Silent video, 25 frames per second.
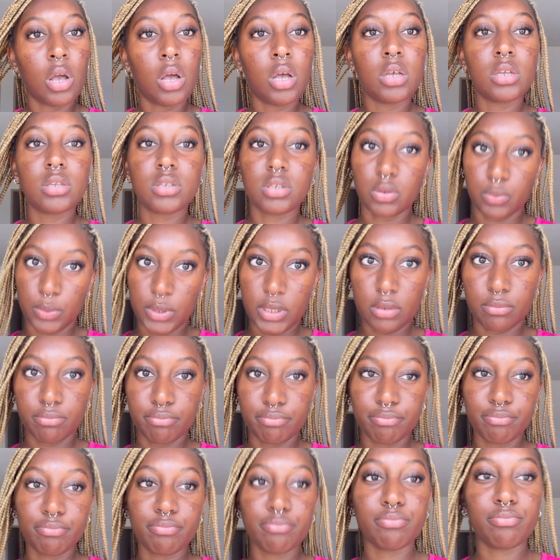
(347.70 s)
So, yeah.
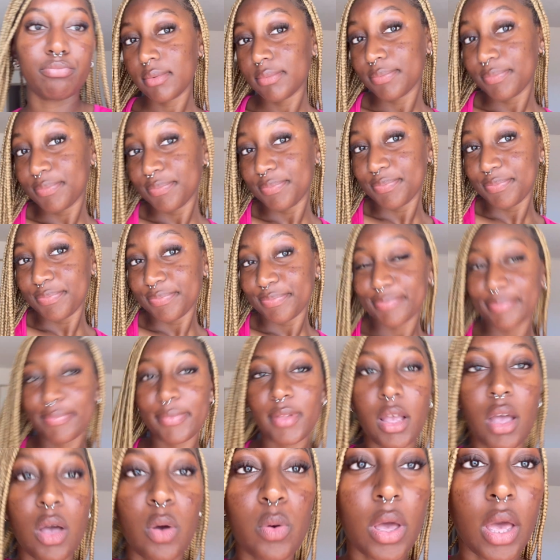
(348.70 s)

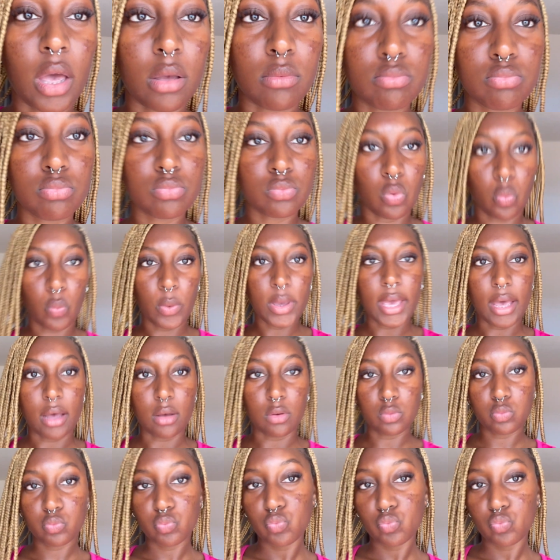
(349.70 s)
Okay, we out.